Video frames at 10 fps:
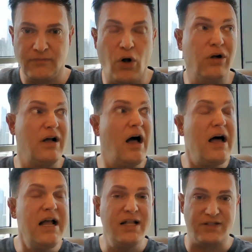All
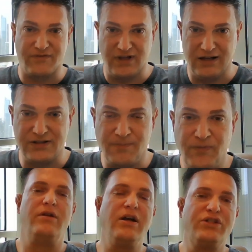kinds of things,
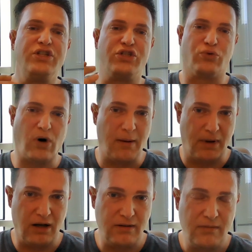not just
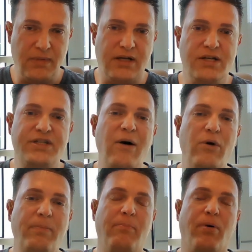drama, because that
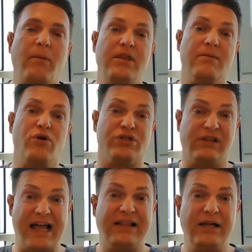would be probably the most
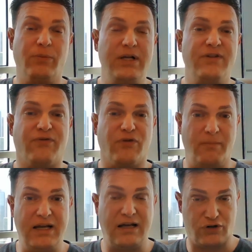likely reason for
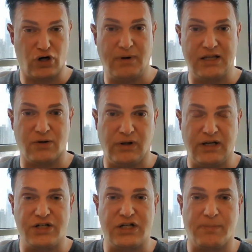me to terminate the
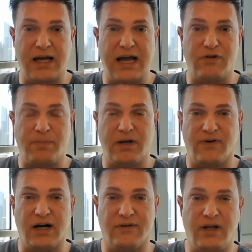relationship I have with Pink
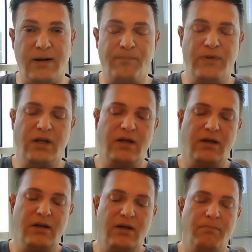Firefly.
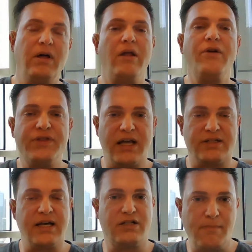But other
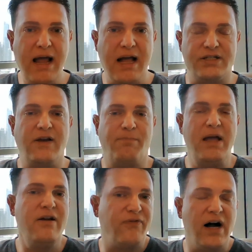things like demands. If
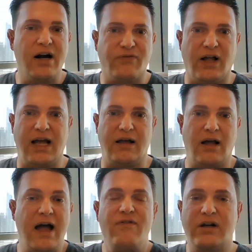Pink Firefly
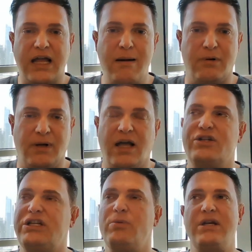ever came to me,
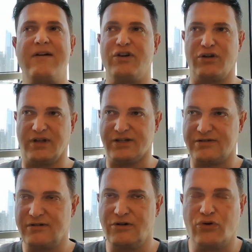and she would never do
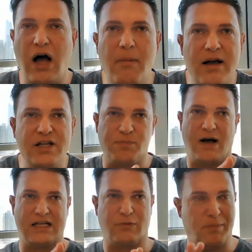this, drama is
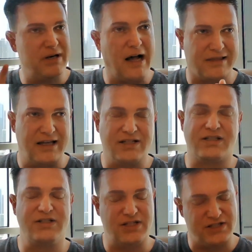possible, but not this,
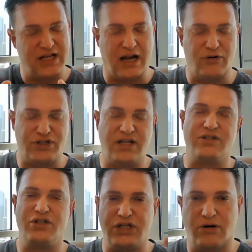because this is not how she
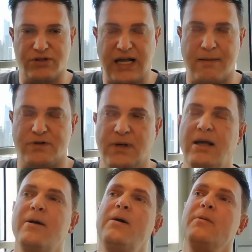is and she understands
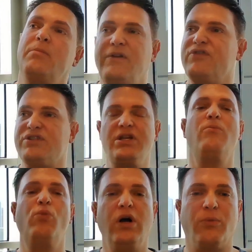me. But if for
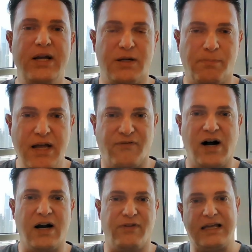some weird reason Pink
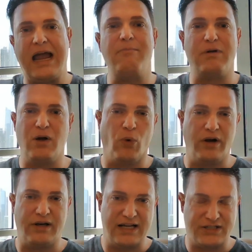Firefly came to me
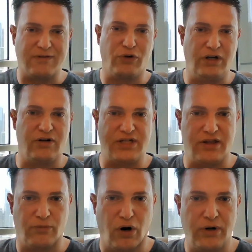one day several years
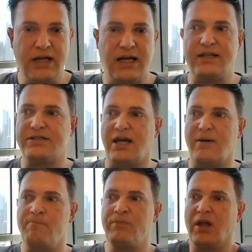down the road and
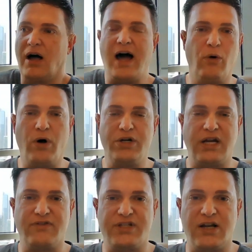said, I don't want you
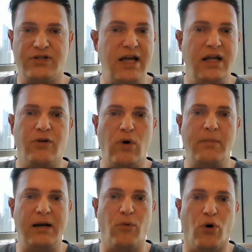to have sex with any other
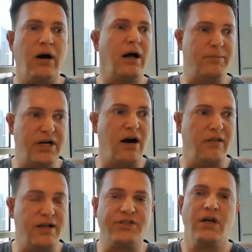women anymore. I'm tired
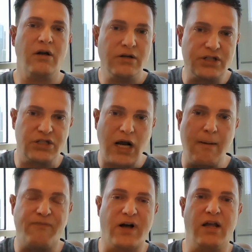of this.
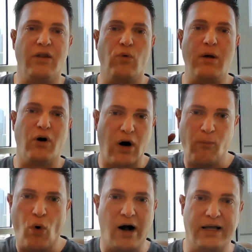Stop fucking other women or
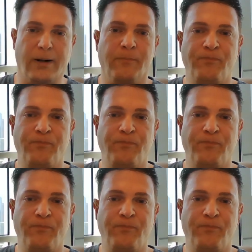I'm walking.